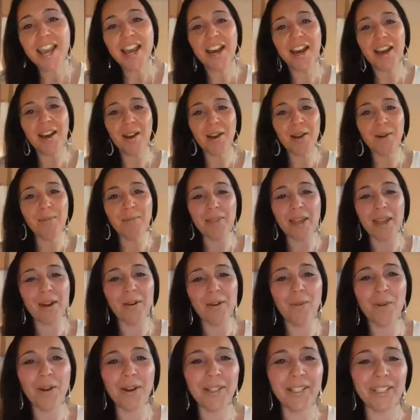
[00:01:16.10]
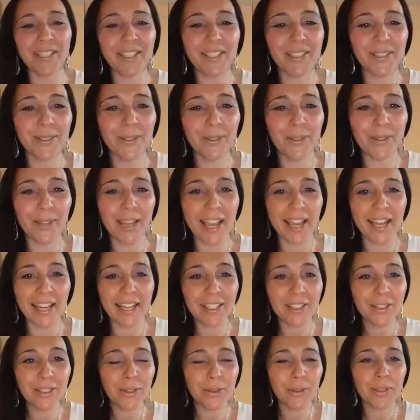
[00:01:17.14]
that I wanted to get
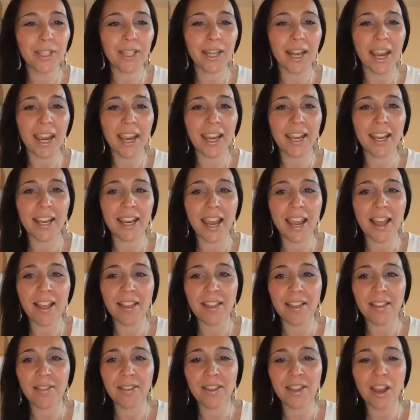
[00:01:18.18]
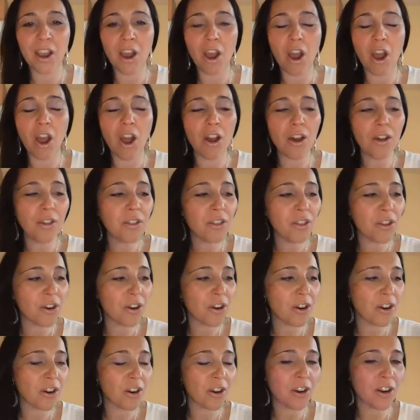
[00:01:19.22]
into today. And the
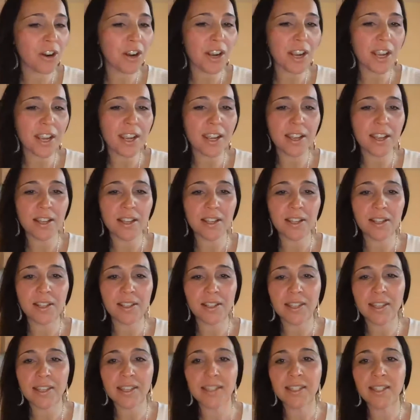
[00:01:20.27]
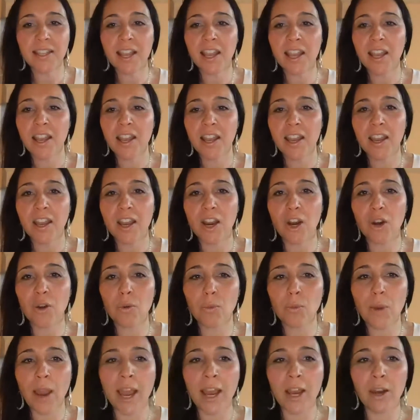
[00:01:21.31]
other is
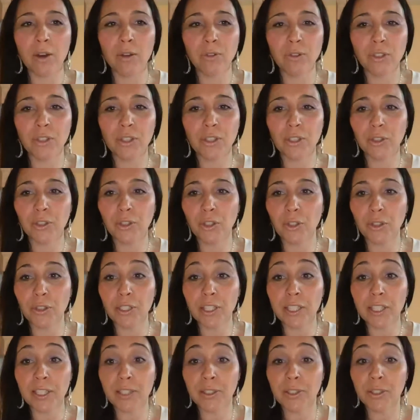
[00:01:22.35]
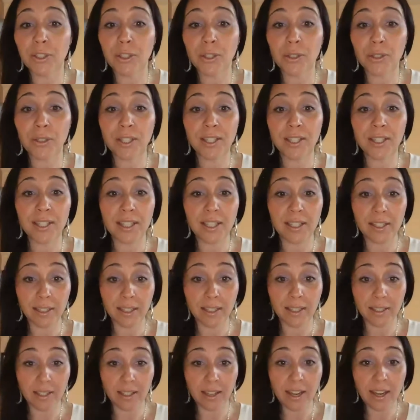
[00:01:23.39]
around learning to
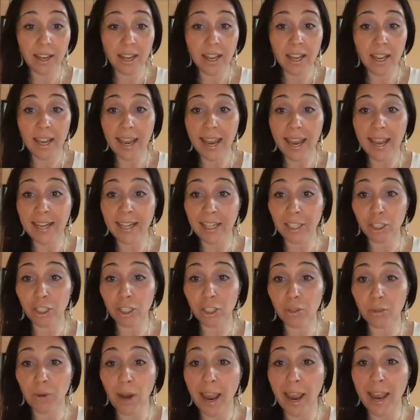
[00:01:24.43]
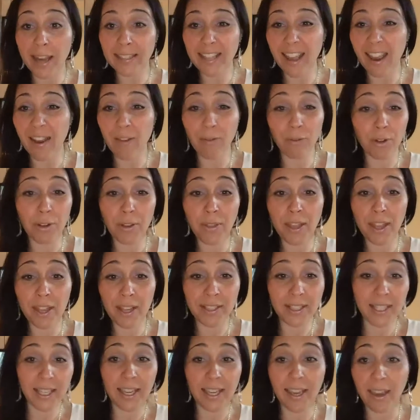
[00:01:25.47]
see and extract everything
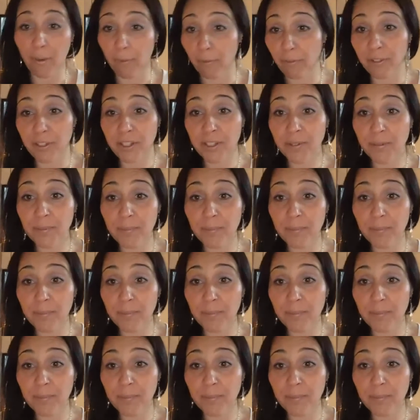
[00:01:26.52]
as a gift.